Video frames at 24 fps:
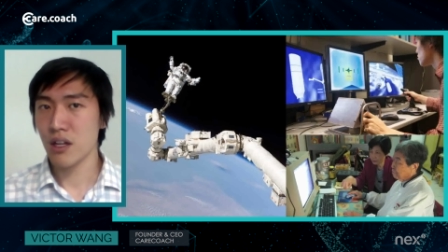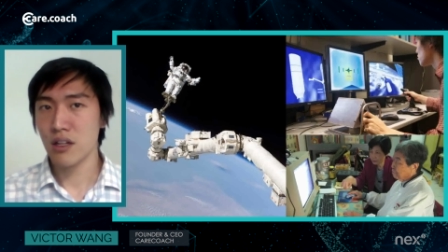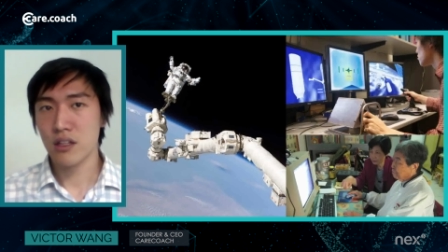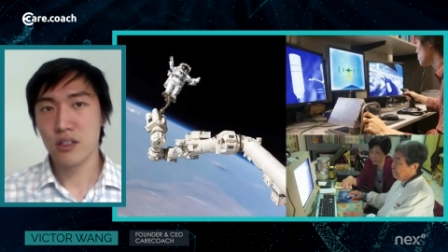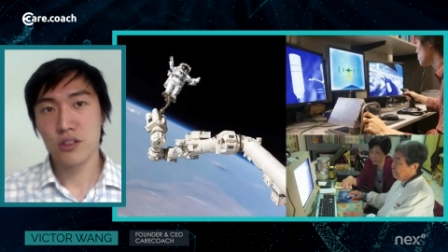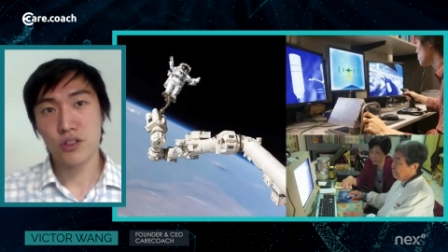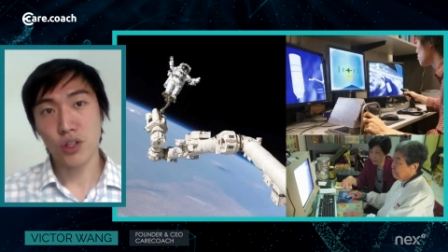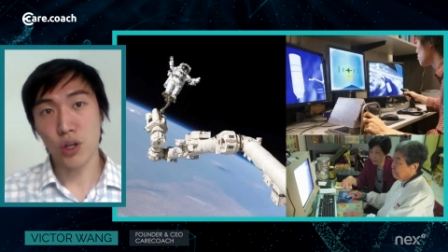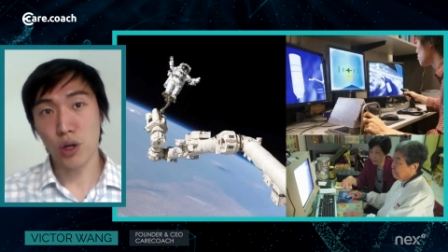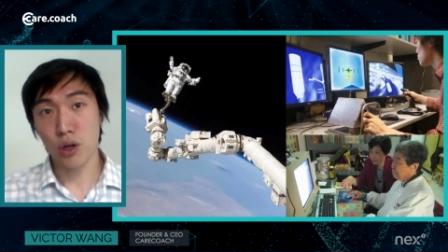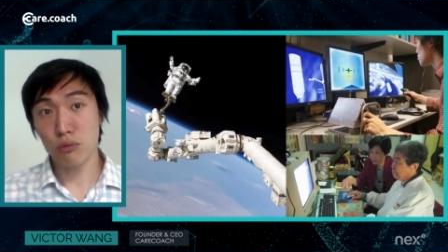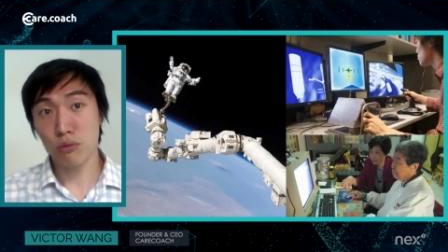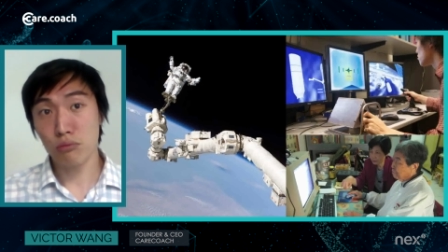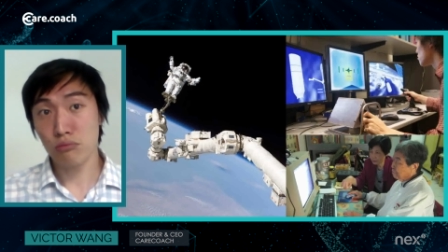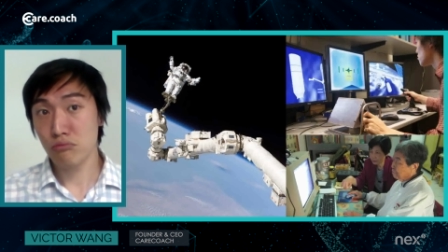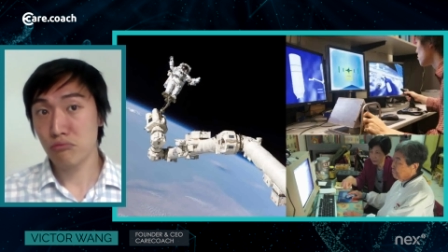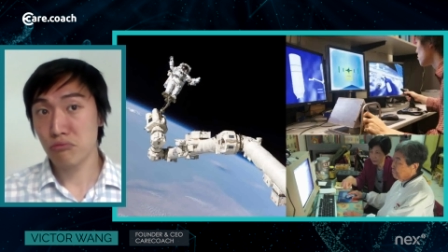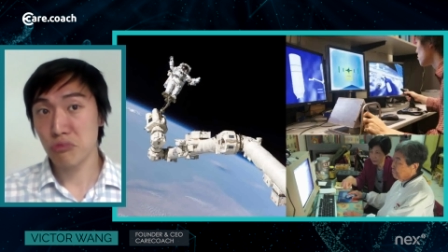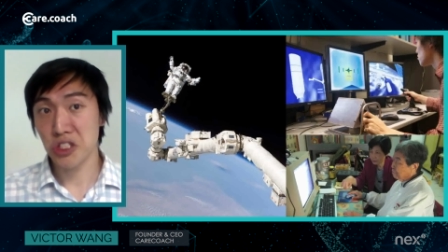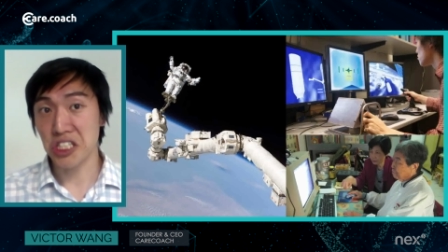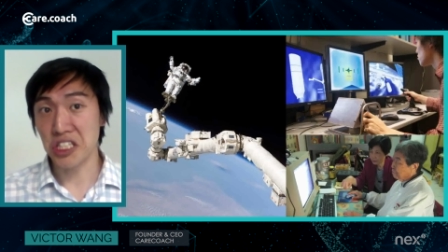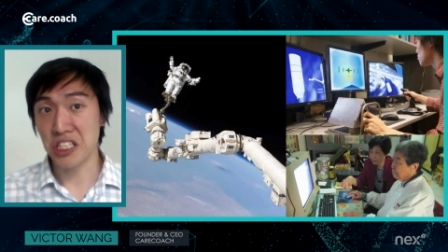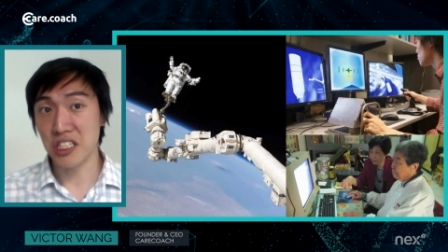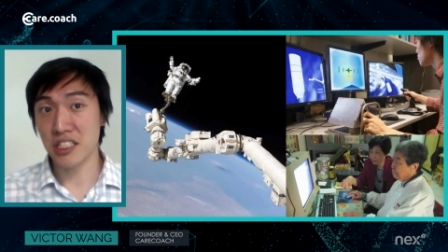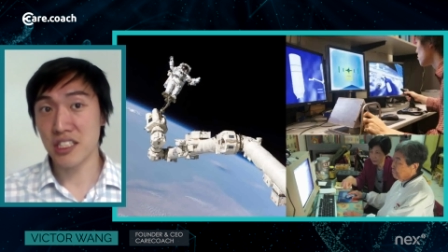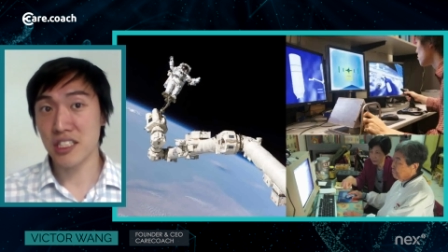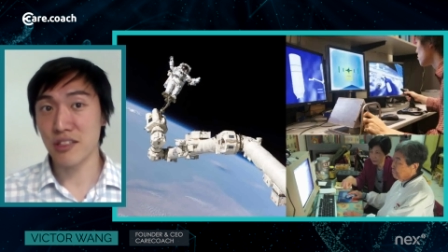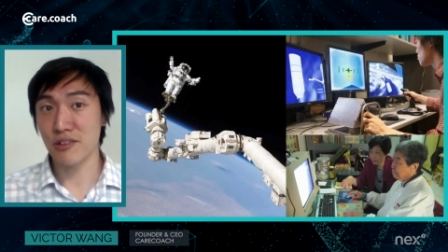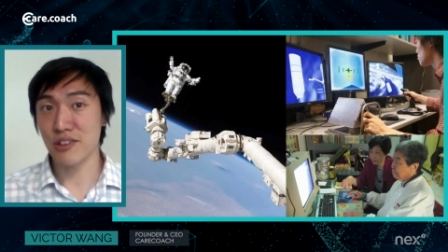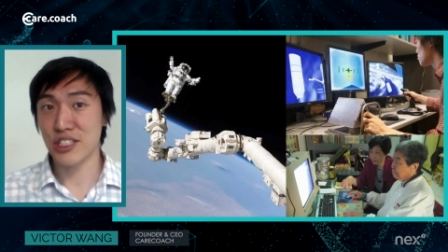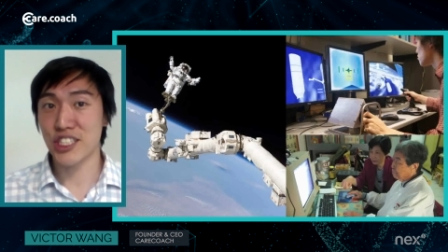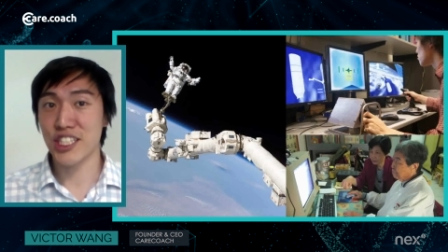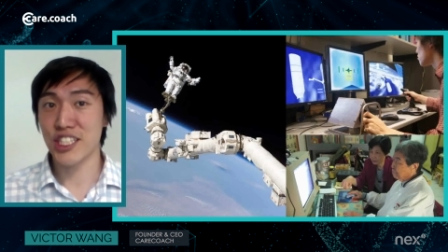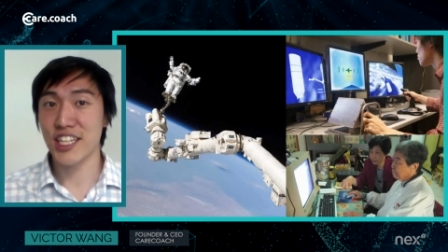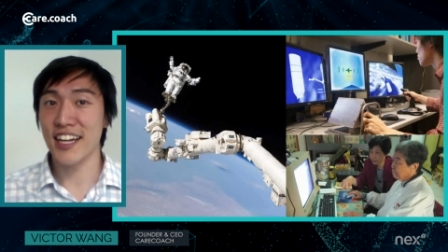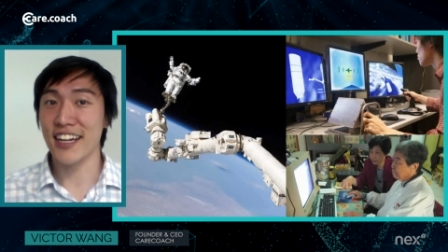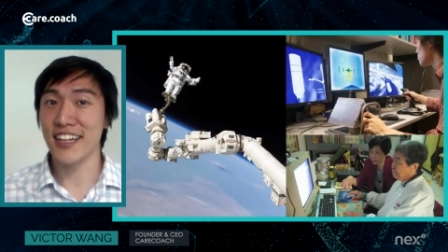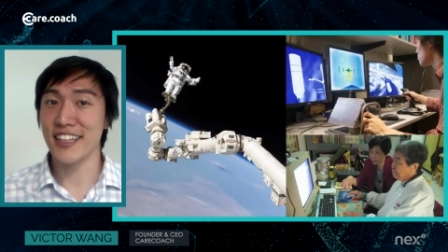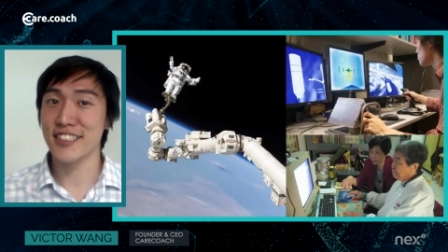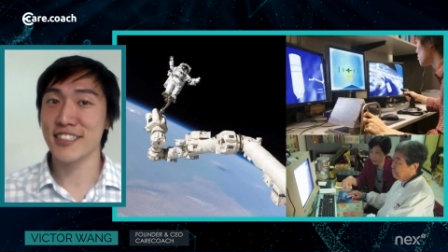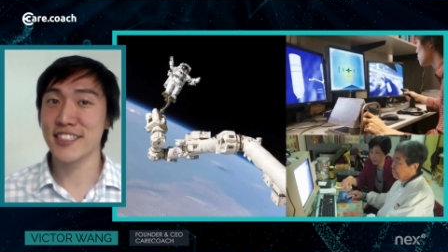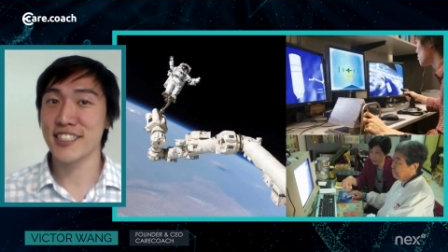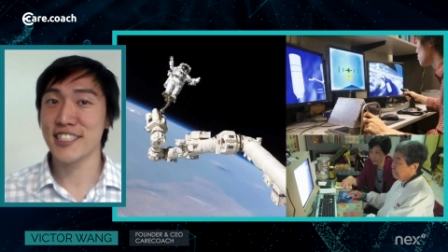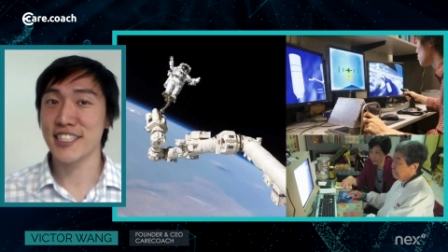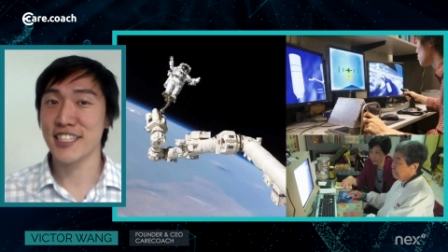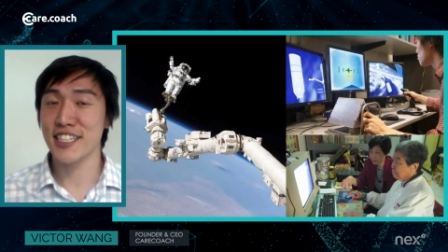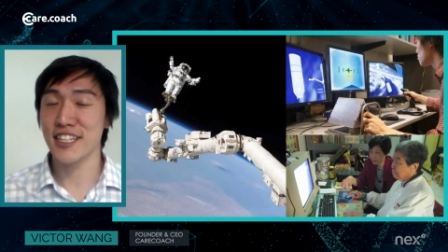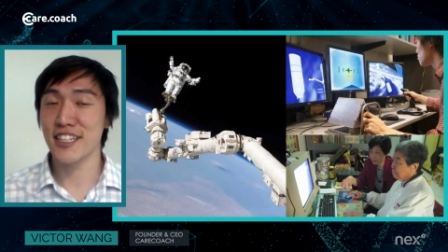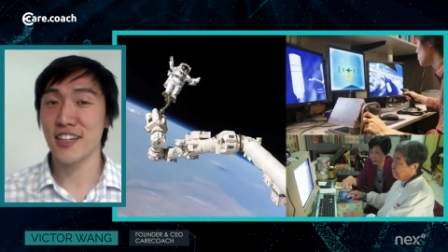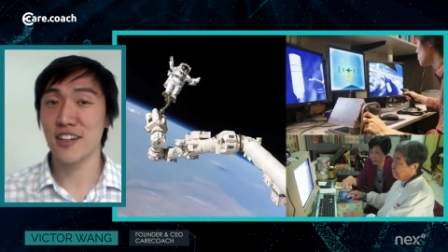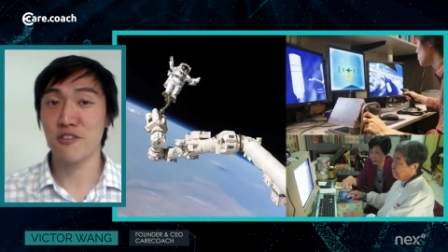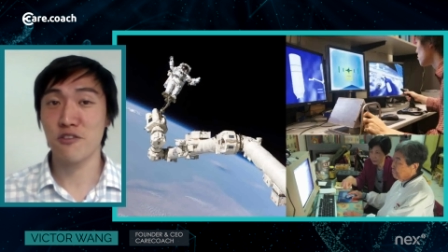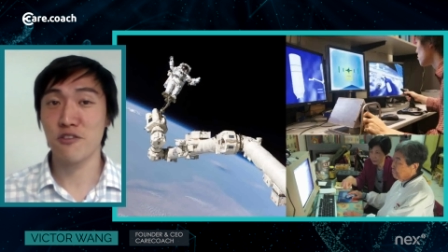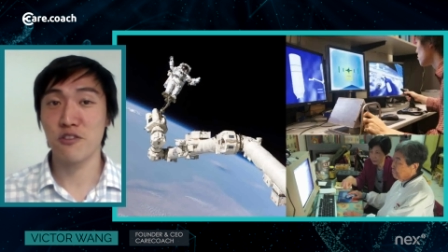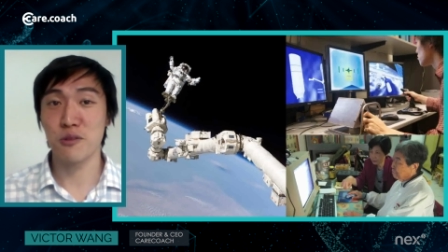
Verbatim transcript: So, since it was challenging enough